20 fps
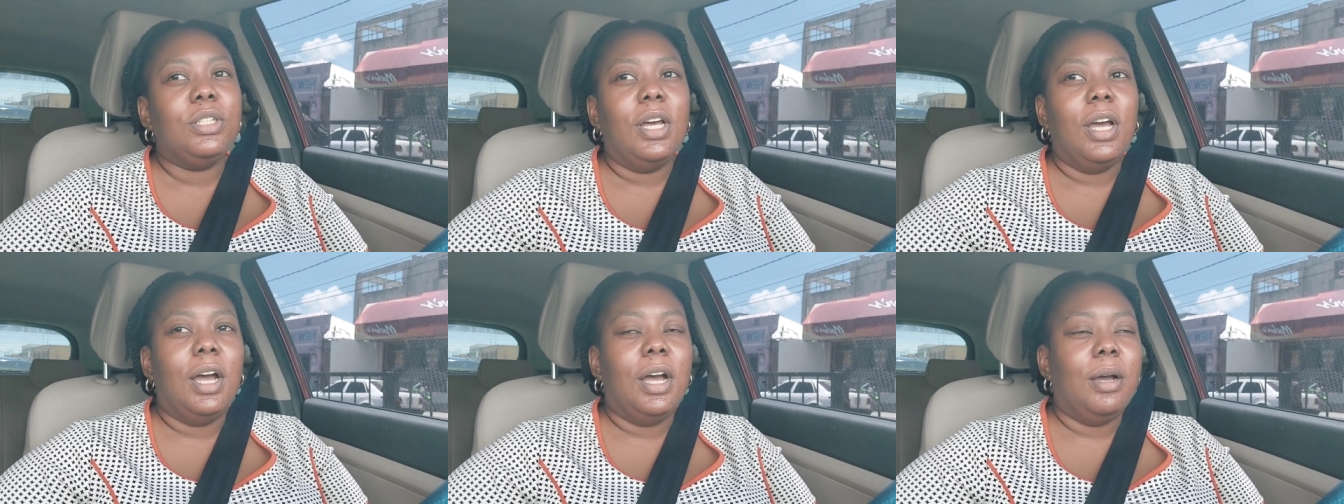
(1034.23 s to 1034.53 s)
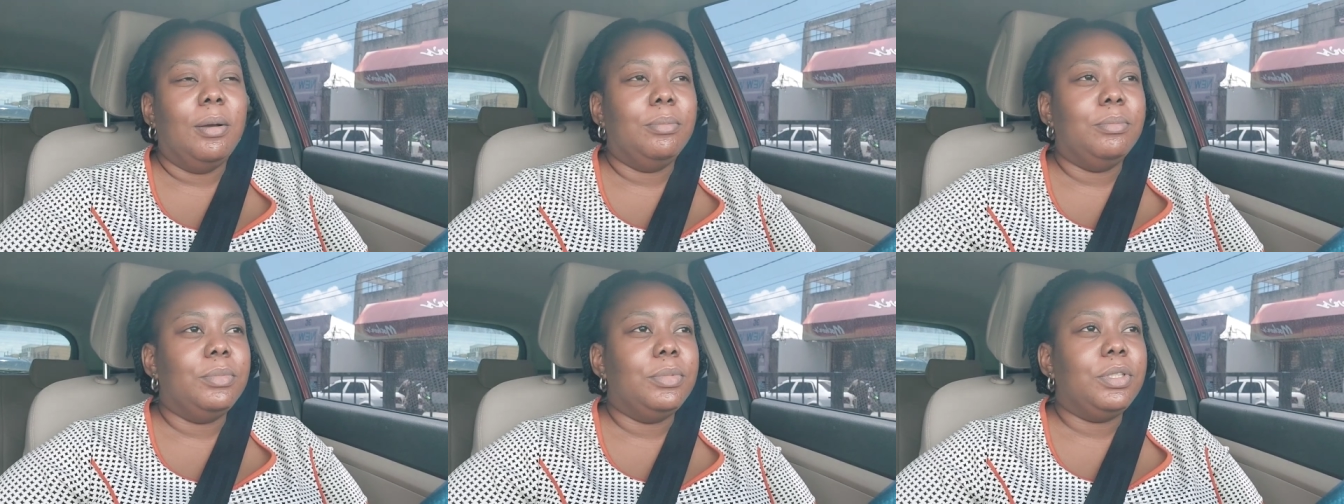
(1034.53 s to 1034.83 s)

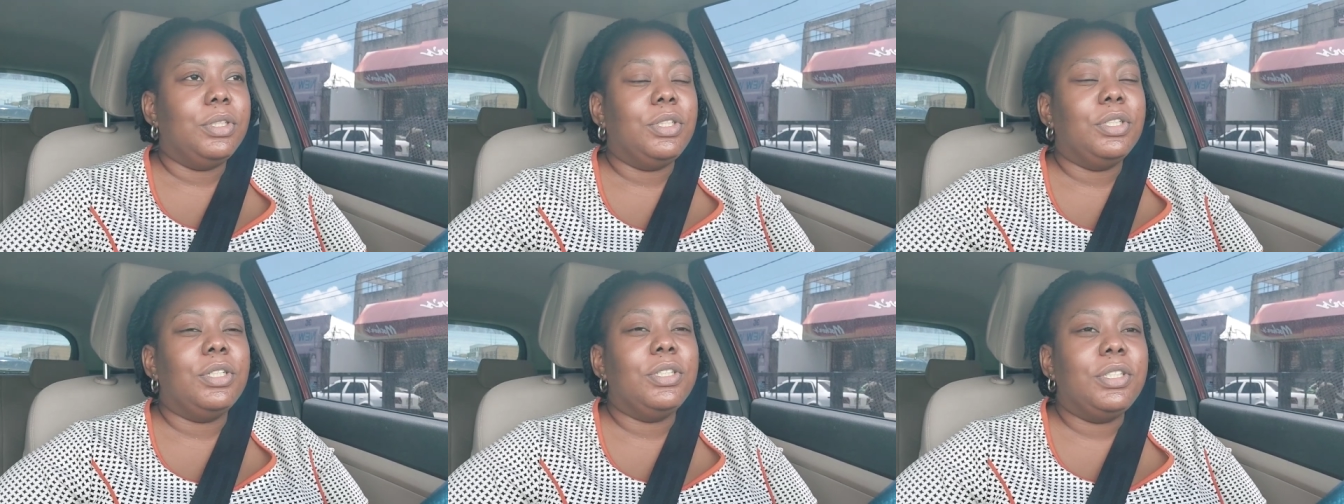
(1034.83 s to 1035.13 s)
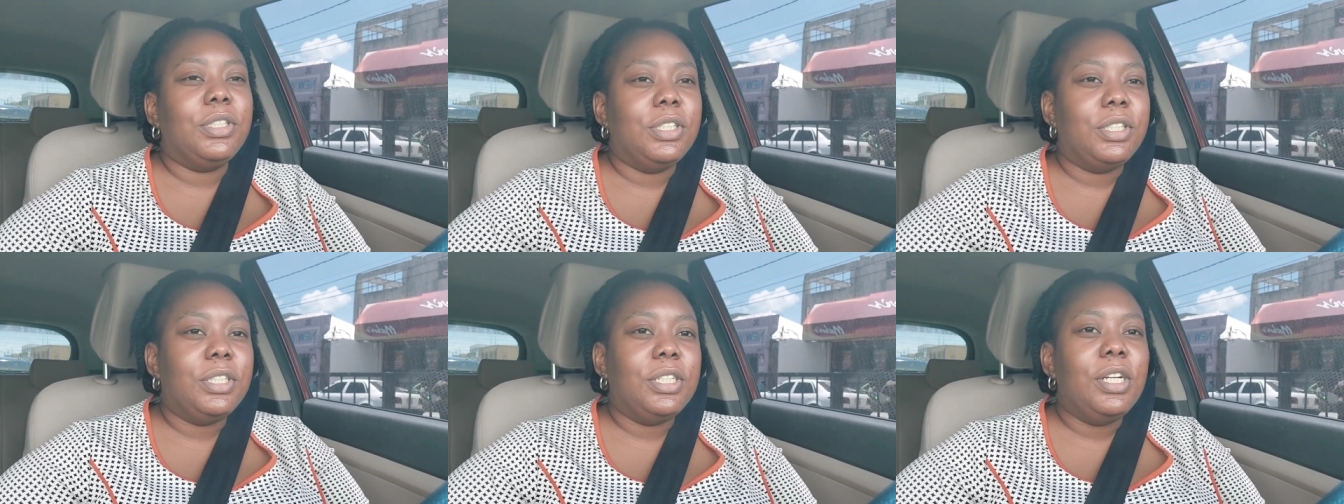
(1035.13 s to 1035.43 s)
um,
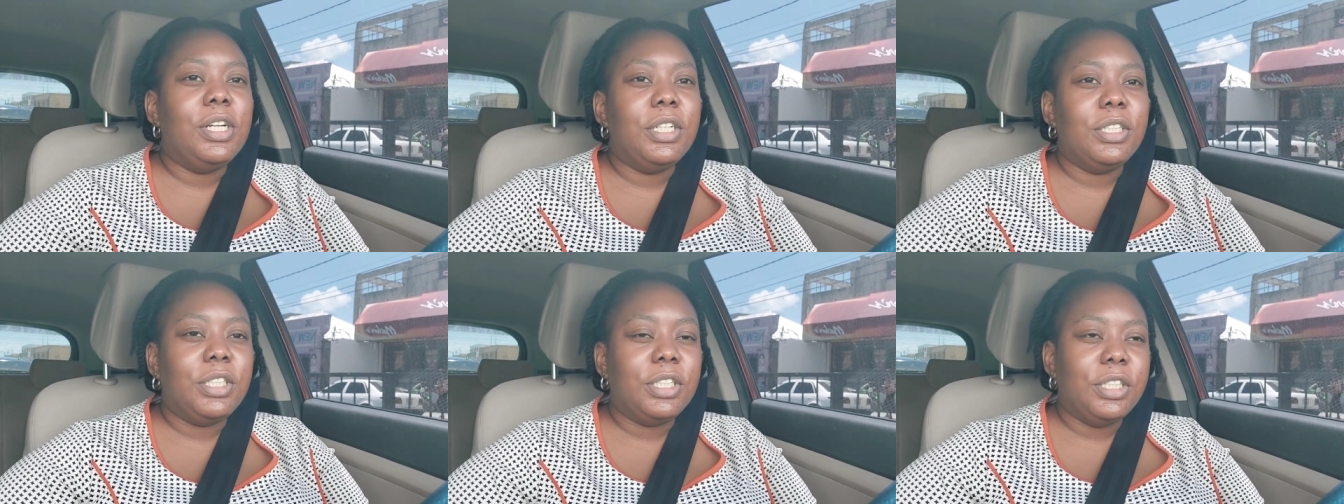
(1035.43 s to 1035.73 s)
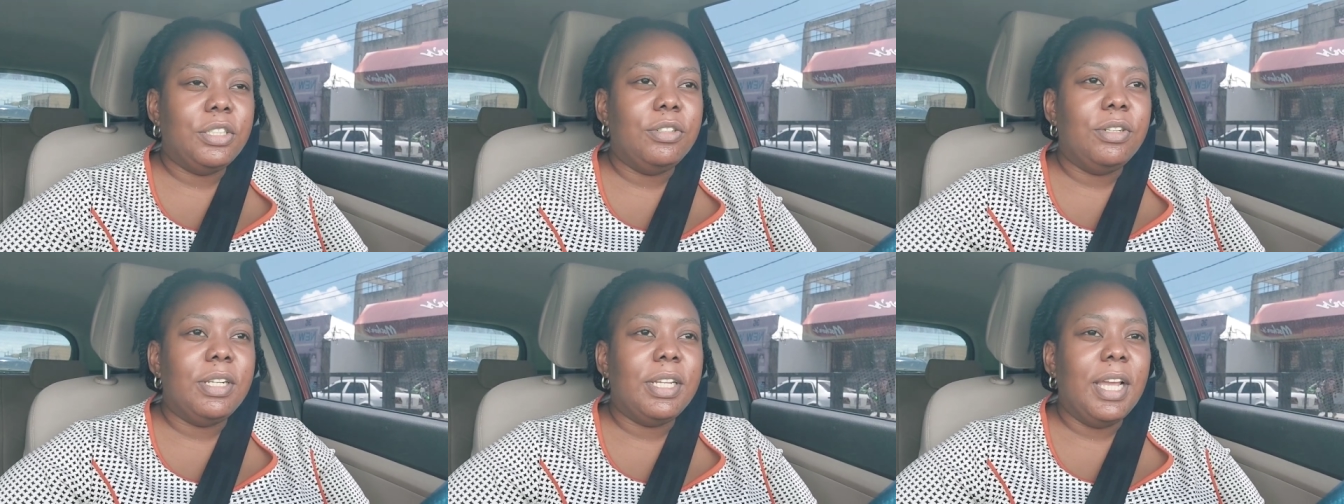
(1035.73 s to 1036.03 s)
just you're
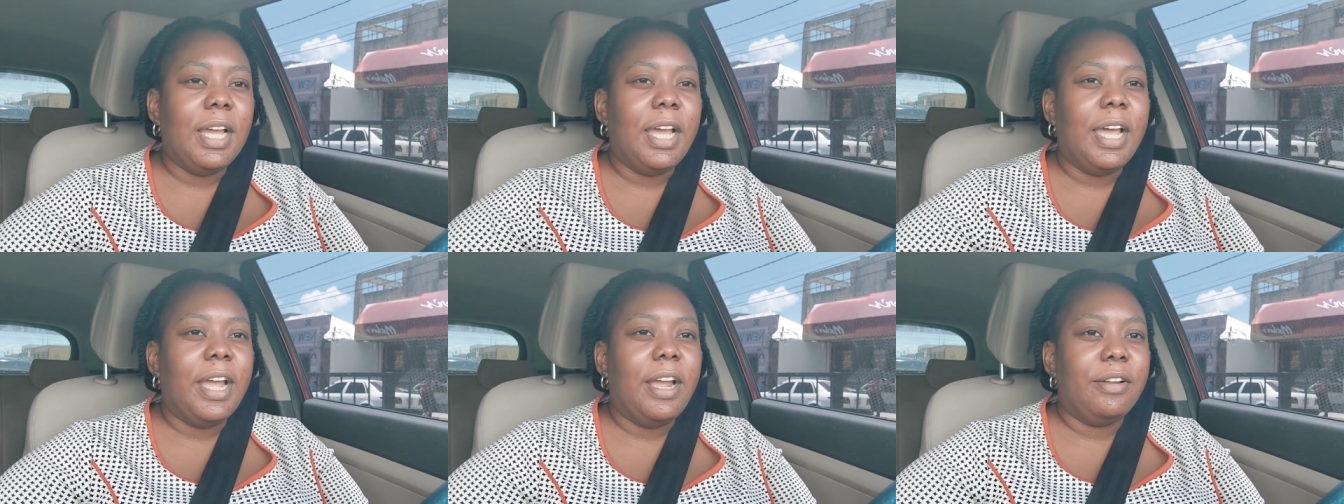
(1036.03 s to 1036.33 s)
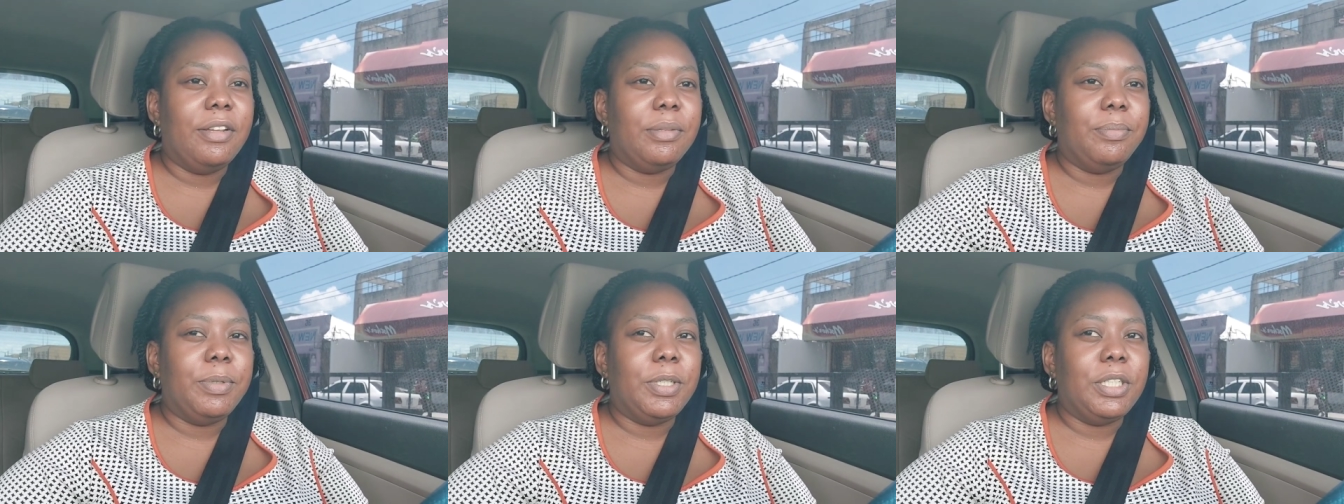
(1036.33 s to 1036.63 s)
generally a high
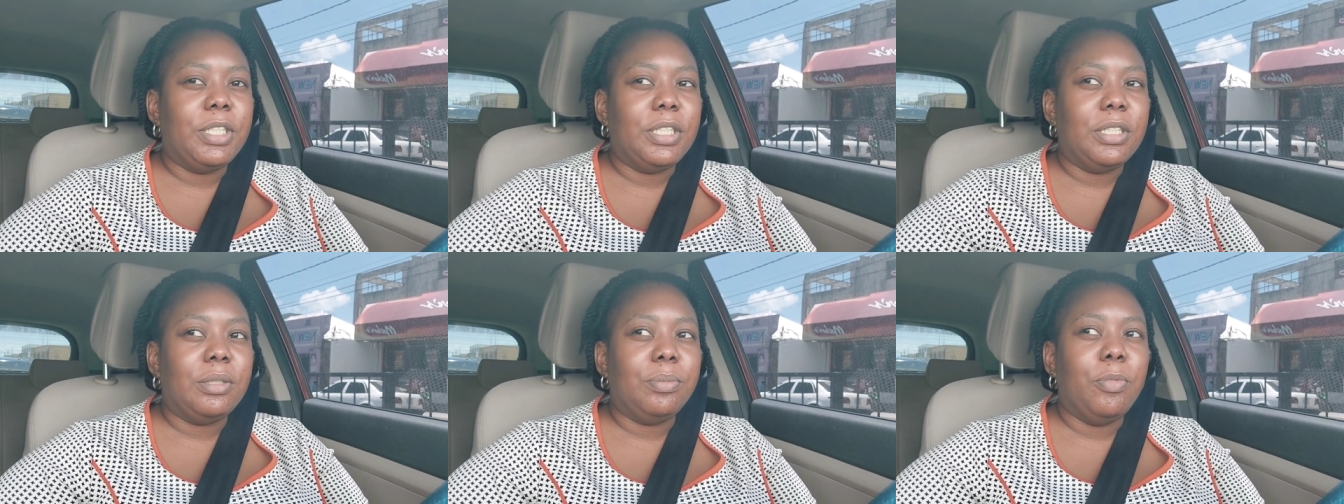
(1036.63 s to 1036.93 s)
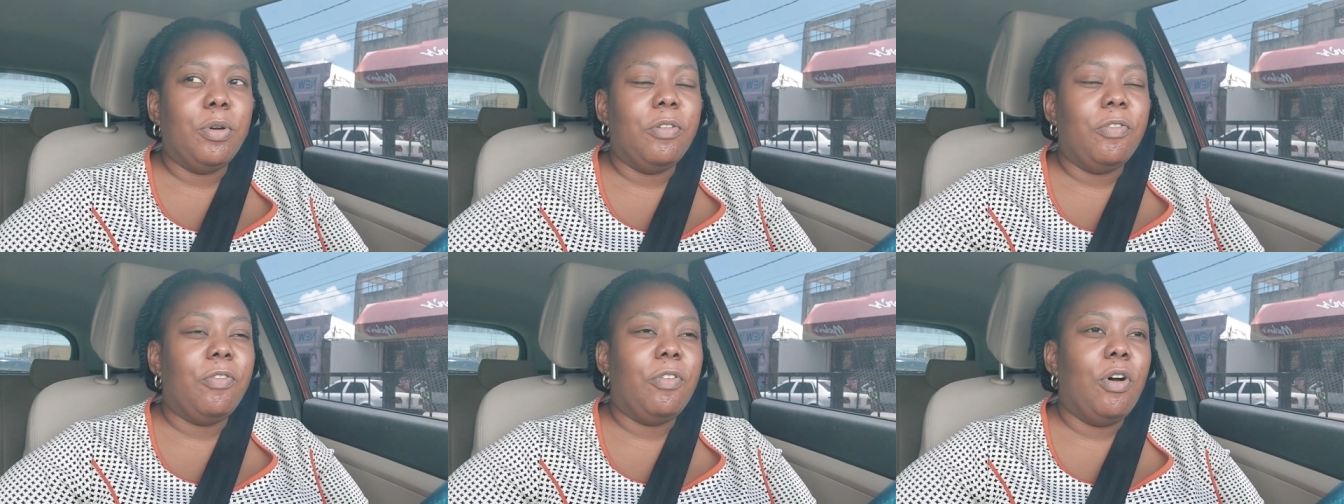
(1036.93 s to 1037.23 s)
risk patient
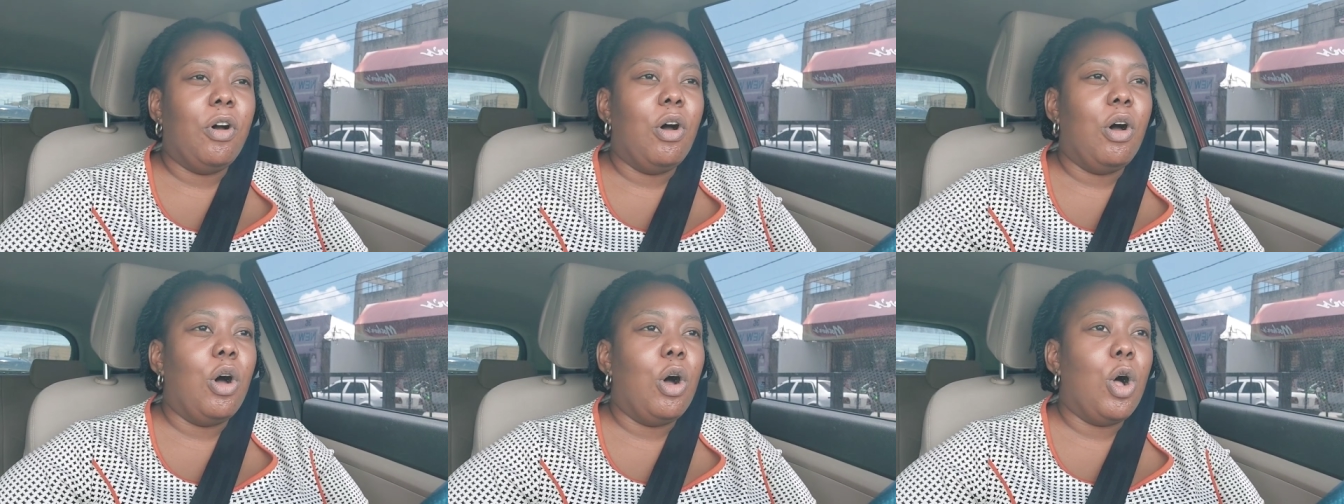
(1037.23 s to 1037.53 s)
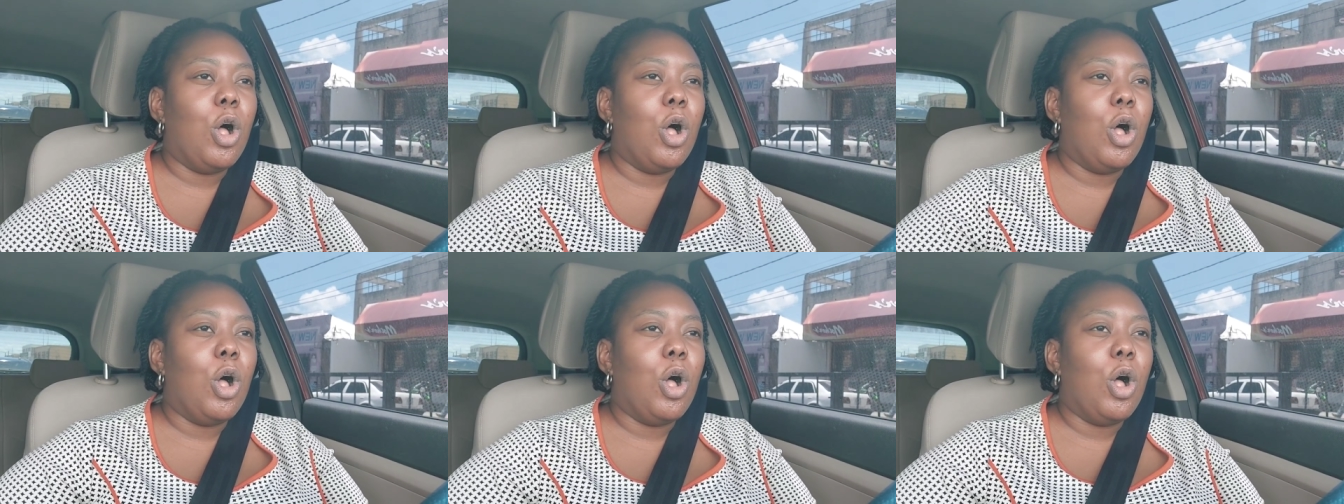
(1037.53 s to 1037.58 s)
but for